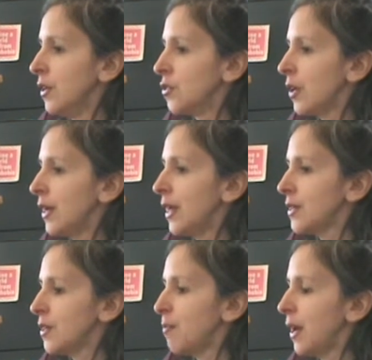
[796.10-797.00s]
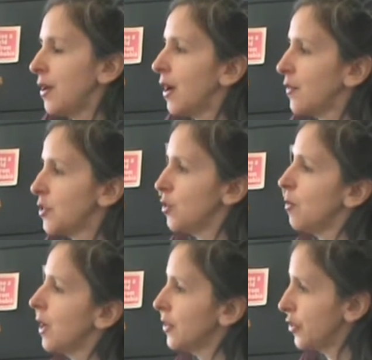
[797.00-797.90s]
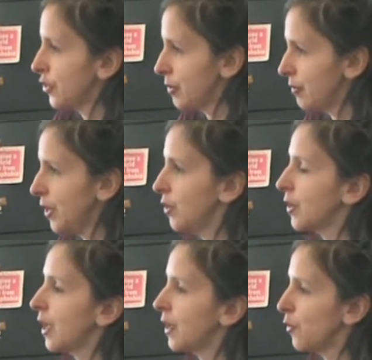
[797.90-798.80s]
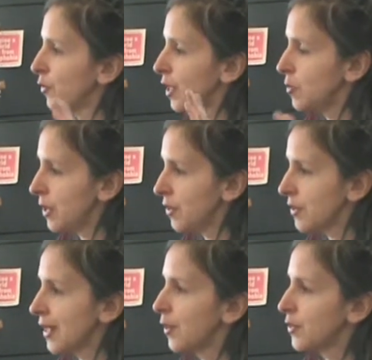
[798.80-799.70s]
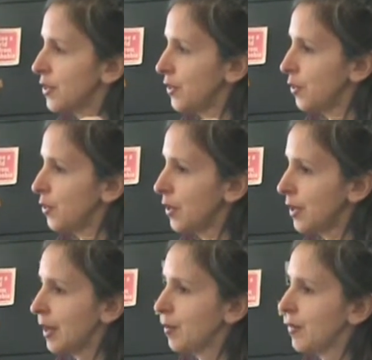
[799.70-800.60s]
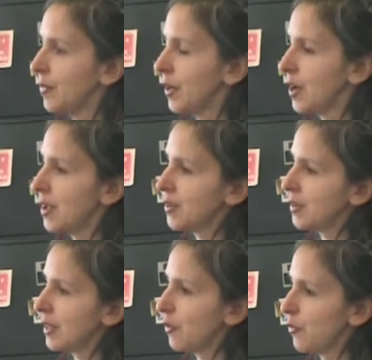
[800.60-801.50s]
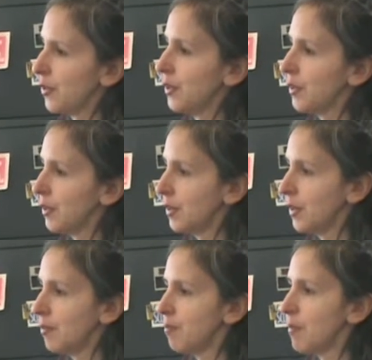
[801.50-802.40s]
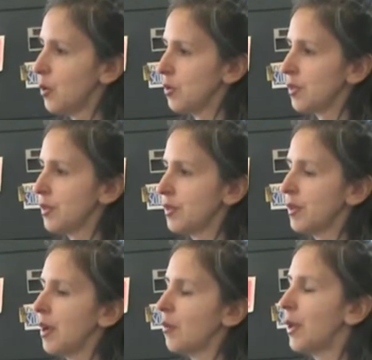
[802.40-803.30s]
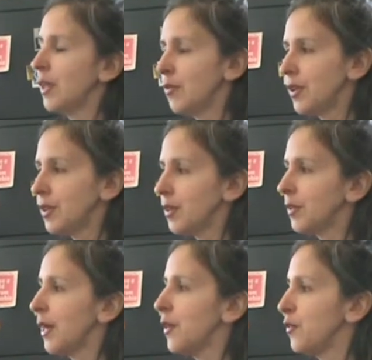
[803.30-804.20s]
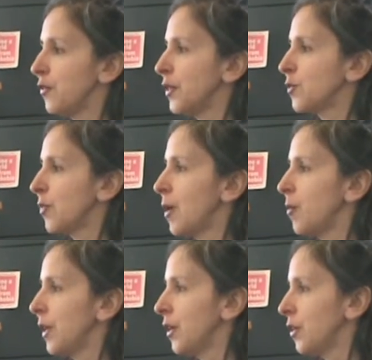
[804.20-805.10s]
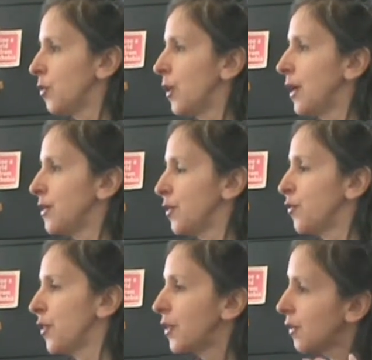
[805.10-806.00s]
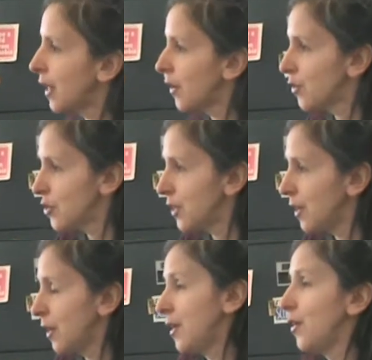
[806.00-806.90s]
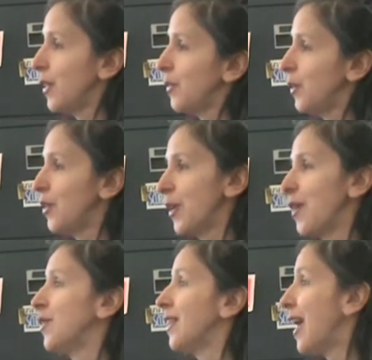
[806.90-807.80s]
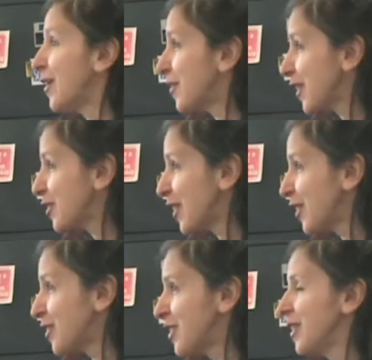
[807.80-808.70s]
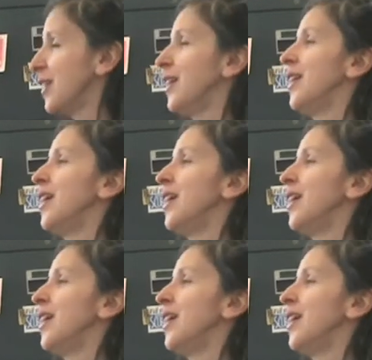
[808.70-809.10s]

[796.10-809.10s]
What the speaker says: try not to bite off too much, and kind of limit yourself to the causes that feel most relevant in your life, it's probably a good way to funnel energy. I know that we don't have a lot of extra energy,